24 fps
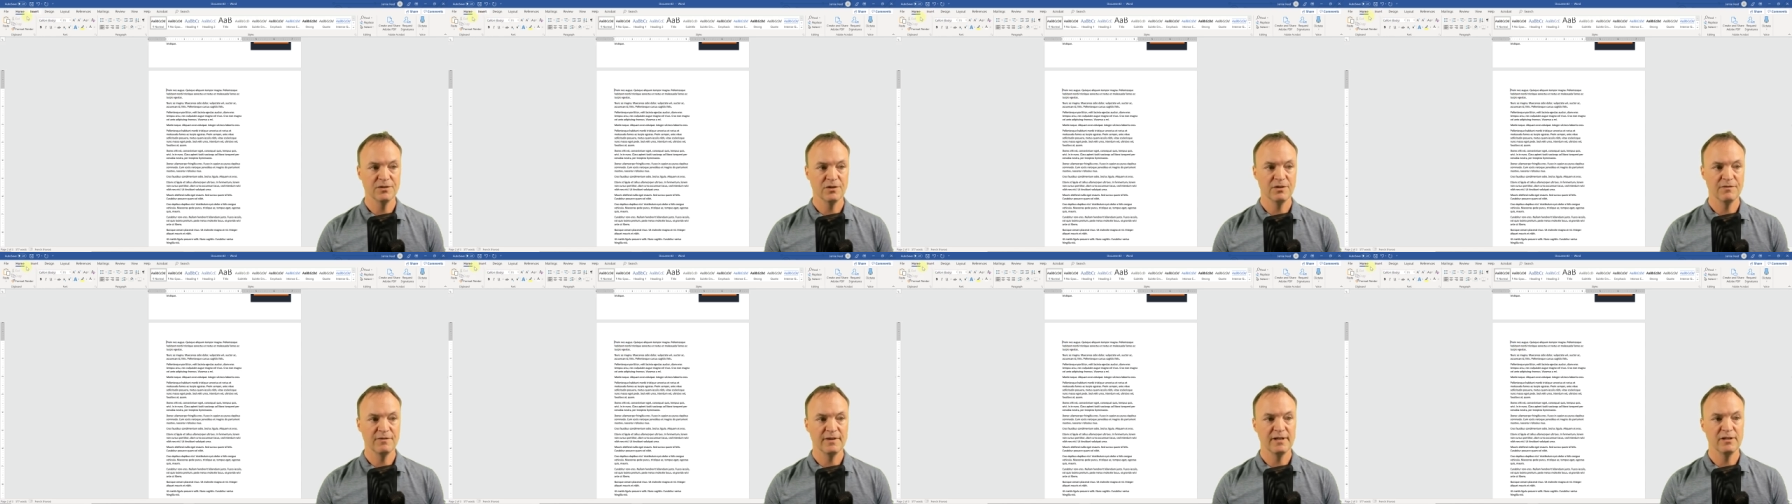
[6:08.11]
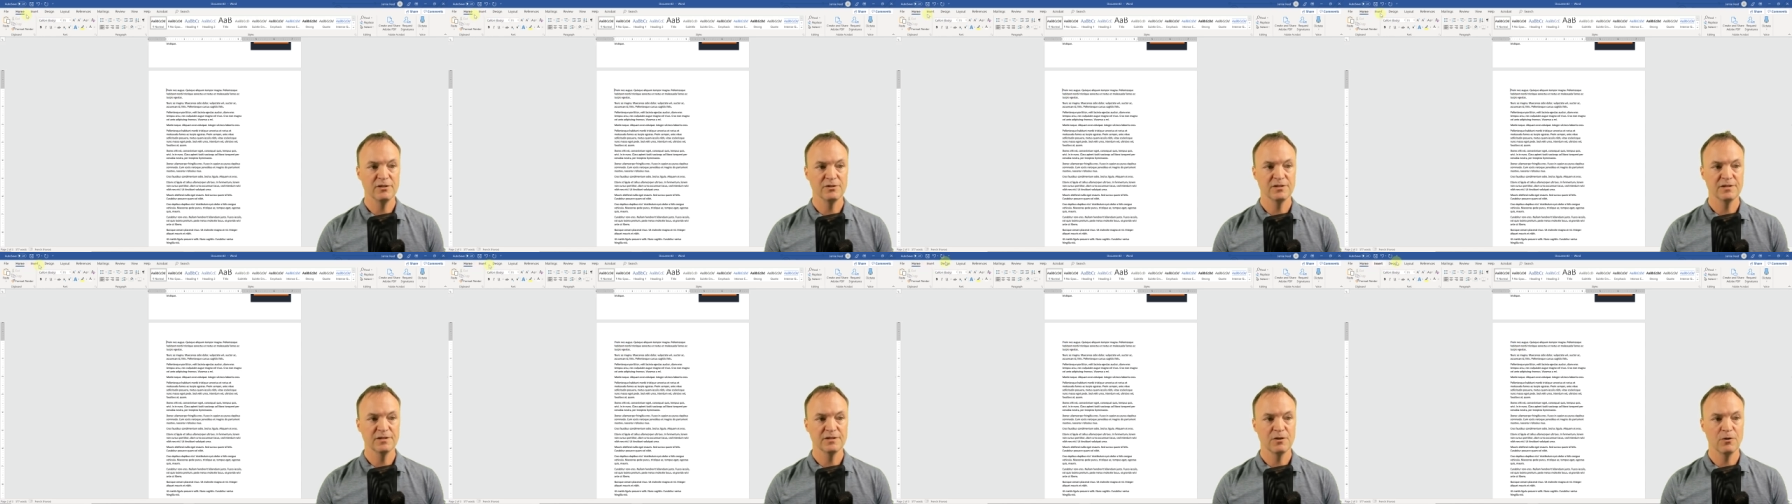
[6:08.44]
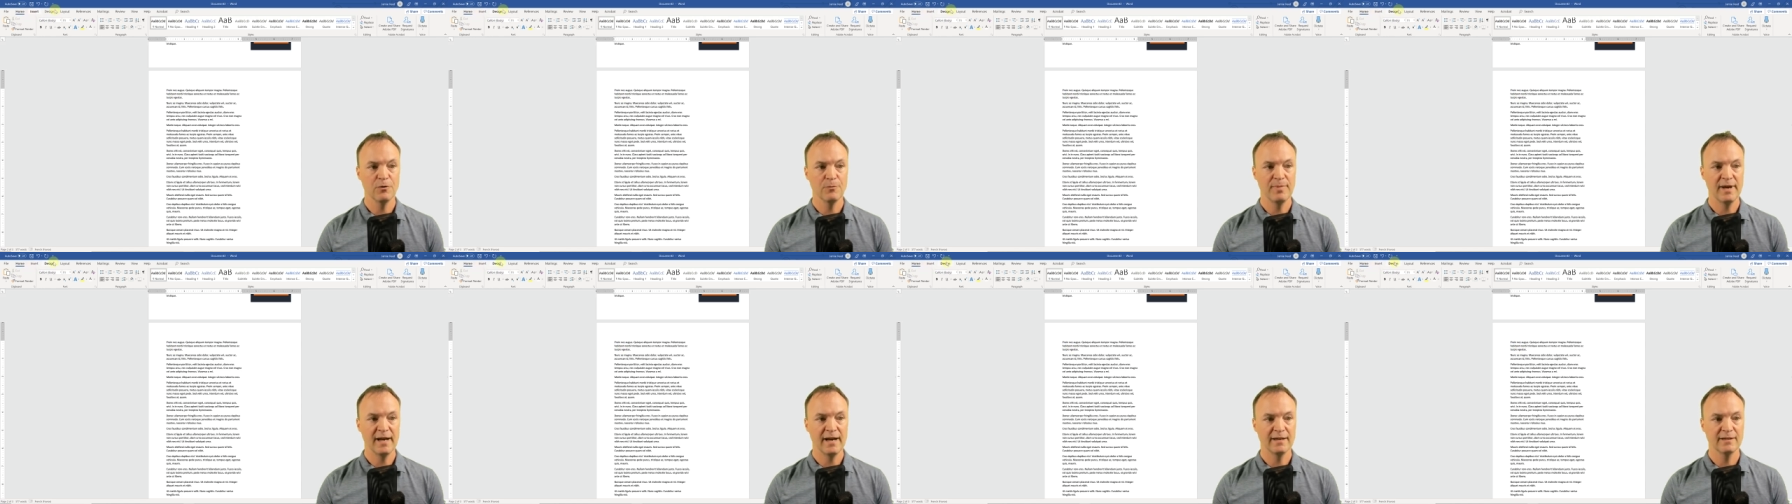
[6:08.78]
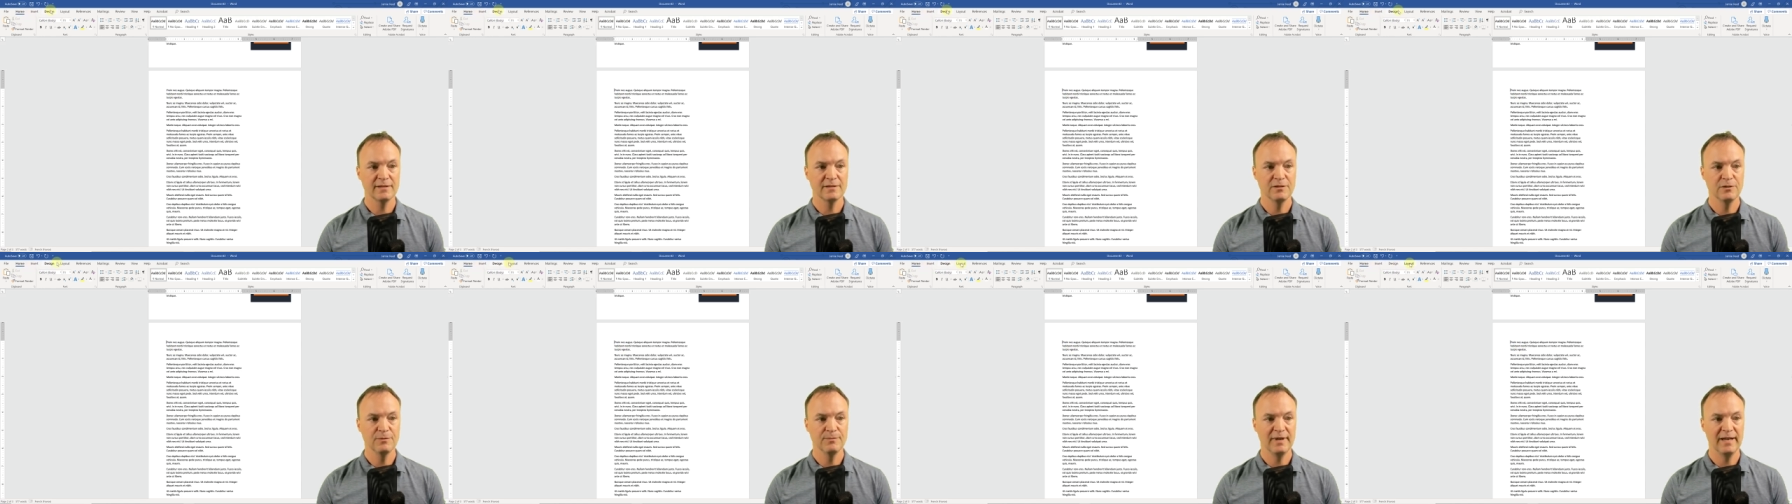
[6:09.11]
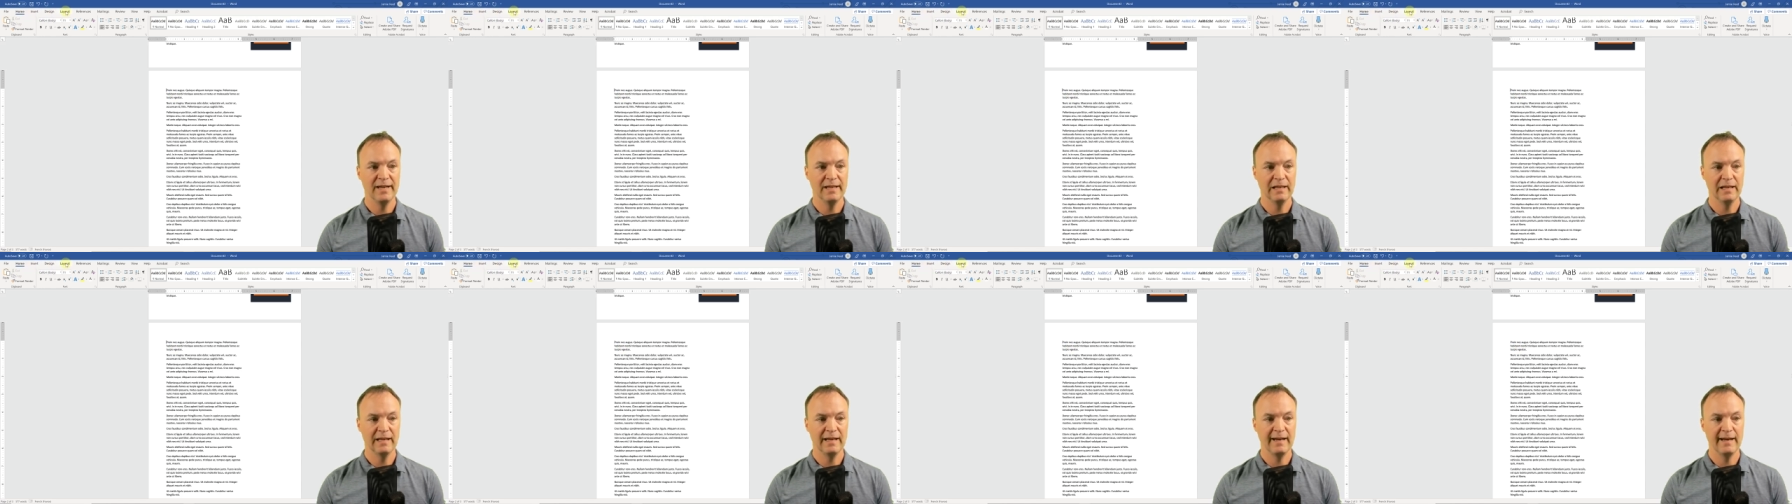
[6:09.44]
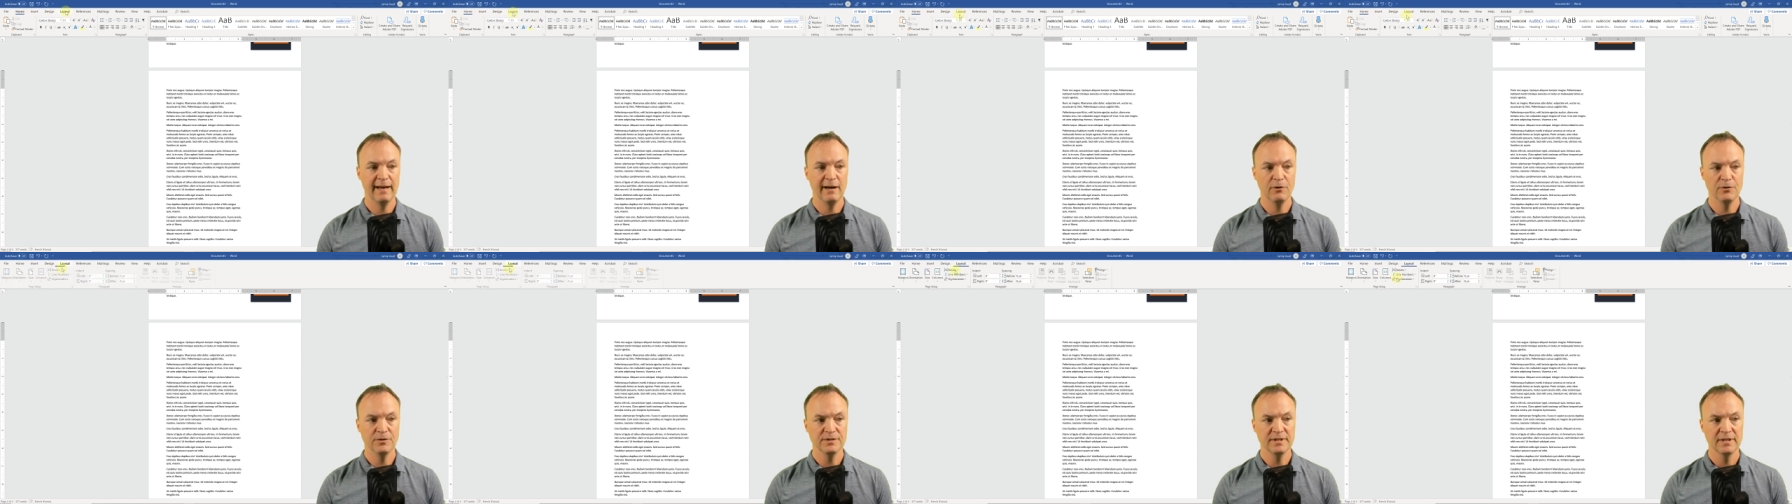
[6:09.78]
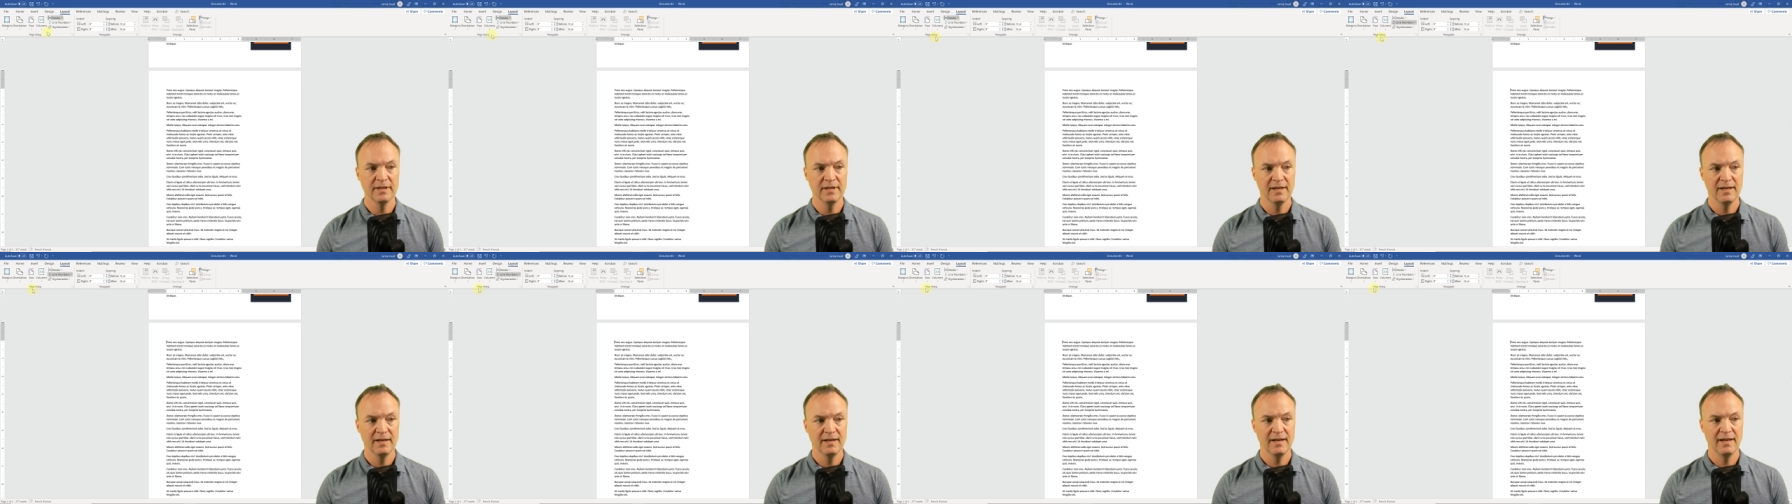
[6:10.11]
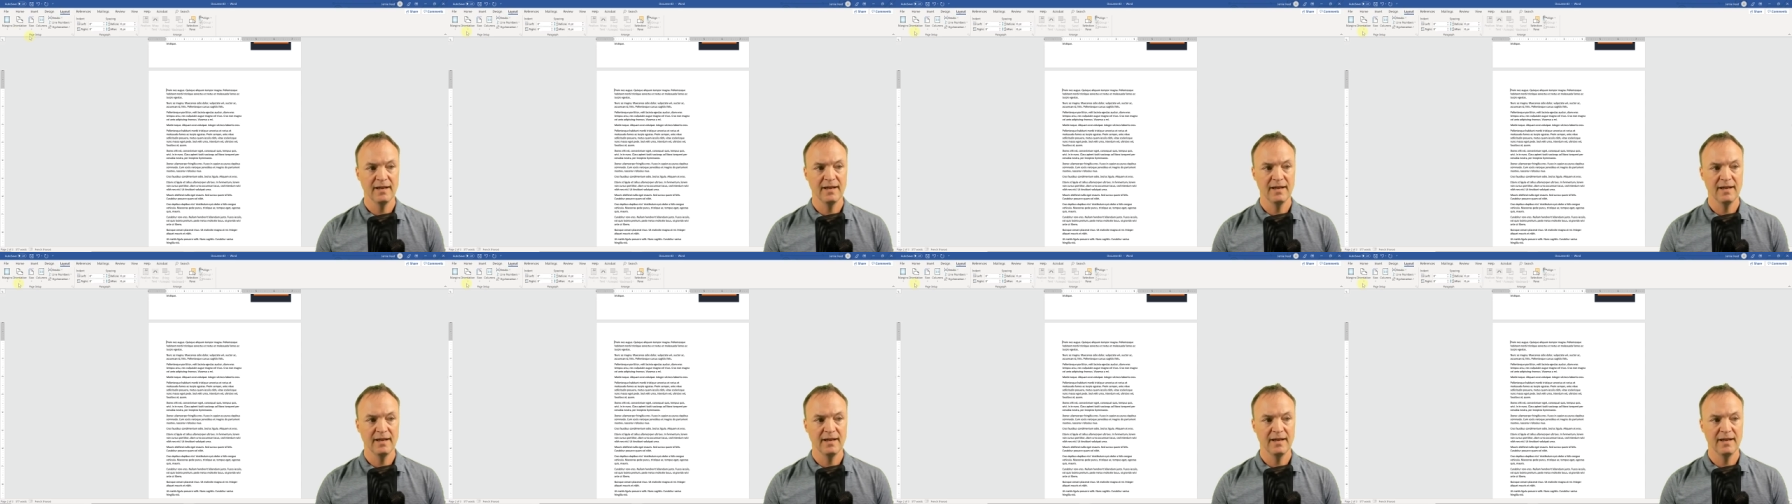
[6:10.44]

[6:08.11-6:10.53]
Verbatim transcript: so if I'll just go back to my layout